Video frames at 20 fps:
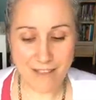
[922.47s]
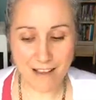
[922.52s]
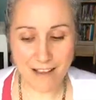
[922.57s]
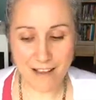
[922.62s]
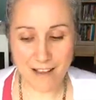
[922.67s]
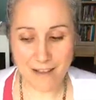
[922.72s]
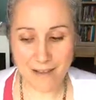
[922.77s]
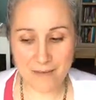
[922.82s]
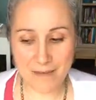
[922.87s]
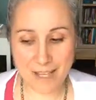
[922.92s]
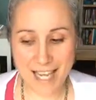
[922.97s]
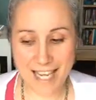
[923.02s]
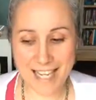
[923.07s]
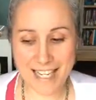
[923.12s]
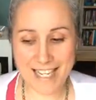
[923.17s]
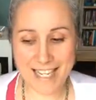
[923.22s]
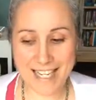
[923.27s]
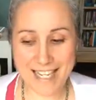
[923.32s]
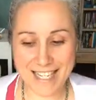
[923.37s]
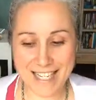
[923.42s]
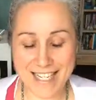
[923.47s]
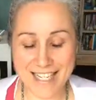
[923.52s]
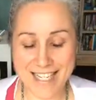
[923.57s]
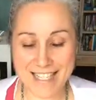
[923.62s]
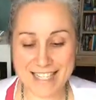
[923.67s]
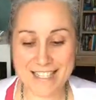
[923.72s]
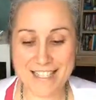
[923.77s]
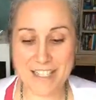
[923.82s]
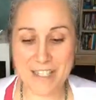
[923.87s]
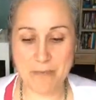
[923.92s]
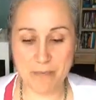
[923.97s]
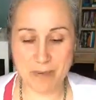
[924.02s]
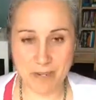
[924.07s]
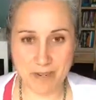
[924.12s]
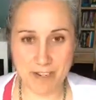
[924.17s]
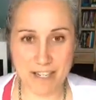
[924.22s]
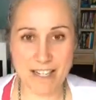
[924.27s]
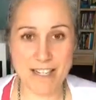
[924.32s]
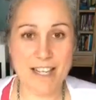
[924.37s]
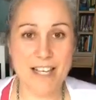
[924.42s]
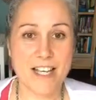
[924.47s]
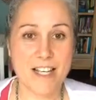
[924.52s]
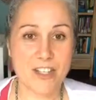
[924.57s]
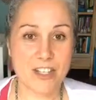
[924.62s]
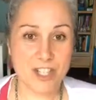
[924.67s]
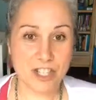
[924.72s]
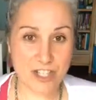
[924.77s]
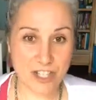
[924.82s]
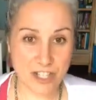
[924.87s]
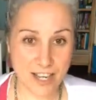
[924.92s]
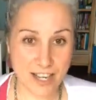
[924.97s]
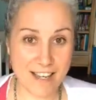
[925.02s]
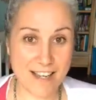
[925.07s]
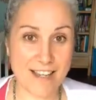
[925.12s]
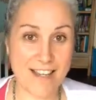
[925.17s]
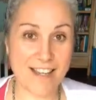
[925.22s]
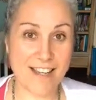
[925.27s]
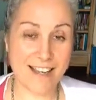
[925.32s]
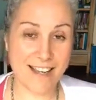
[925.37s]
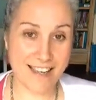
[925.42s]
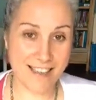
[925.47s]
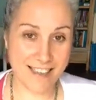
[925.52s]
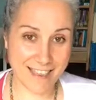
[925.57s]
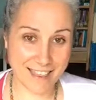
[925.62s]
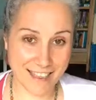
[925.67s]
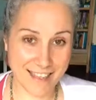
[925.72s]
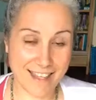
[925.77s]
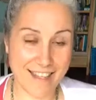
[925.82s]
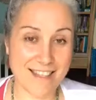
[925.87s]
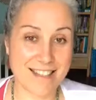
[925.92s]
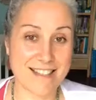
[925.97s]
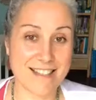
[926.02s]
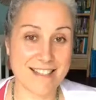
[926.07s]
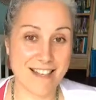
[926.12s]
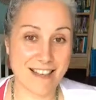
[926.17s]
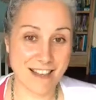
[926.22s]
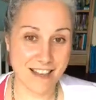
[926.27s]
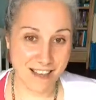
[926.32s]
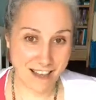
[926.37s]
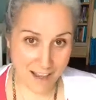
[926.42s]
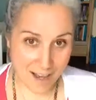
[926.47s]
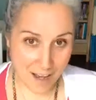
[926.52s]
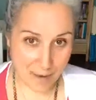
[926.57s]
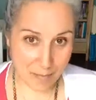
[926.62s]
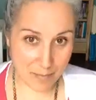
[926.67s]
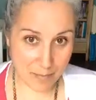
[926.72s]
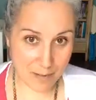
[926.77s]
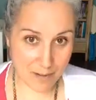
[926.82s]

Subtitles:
And it is spirit shaking things up.